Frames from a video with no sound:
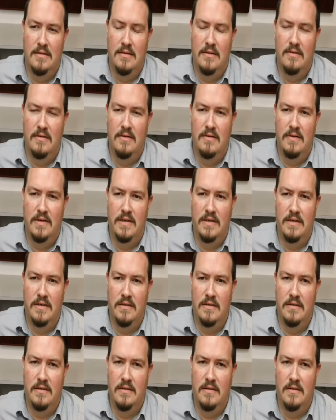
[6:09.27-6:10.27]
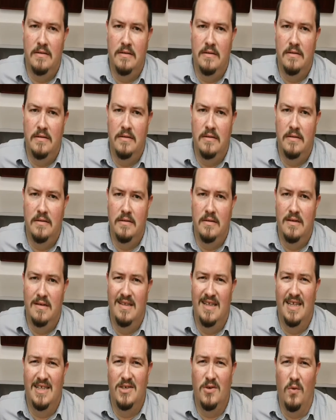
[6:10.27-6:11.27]
Oh,
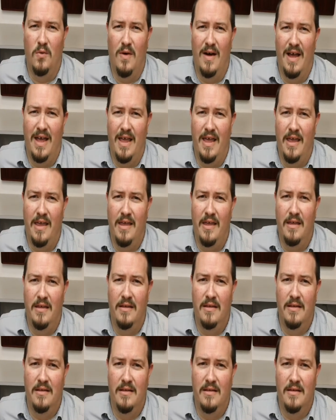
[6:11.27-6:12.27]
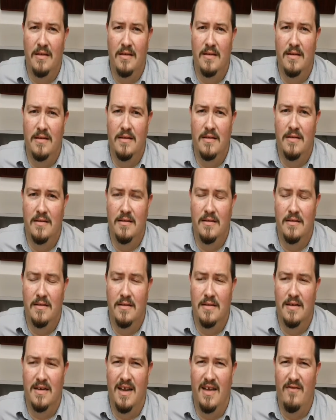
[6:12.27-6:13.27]
it's Hawaii.
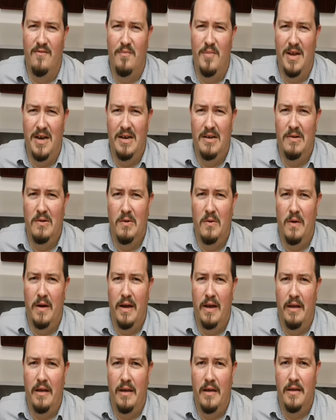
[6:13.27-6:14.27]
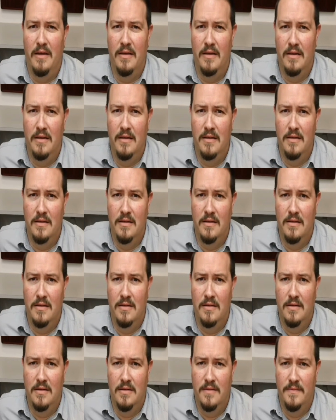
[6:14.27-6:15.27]
I've been to Hawaii
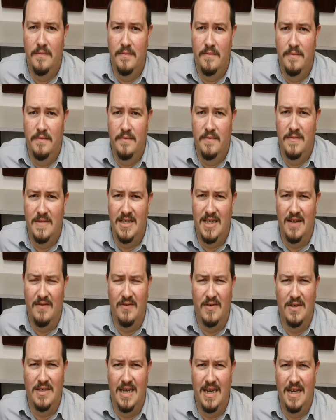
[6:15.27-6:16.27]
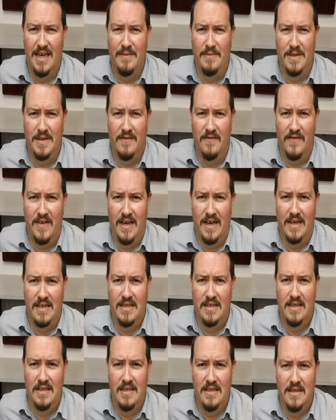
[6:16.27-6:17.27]
several times, in
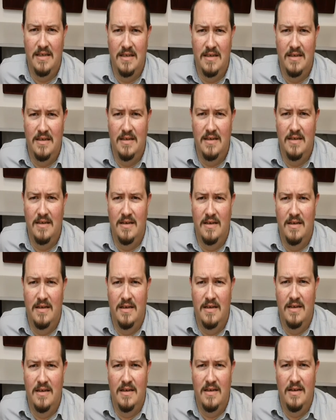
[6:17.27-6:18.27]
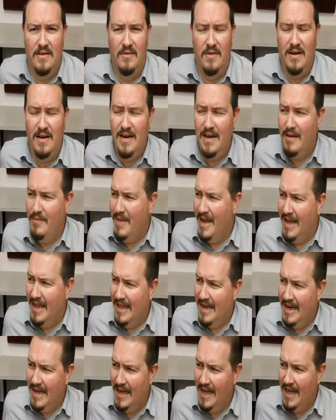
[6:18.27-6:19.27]
fact. Where did I mail
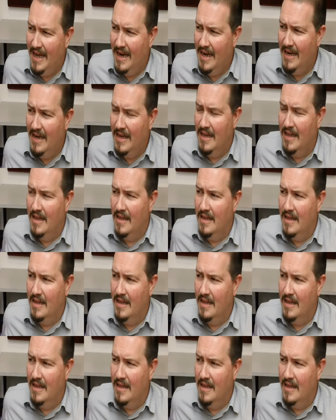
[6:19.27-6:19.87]
it again?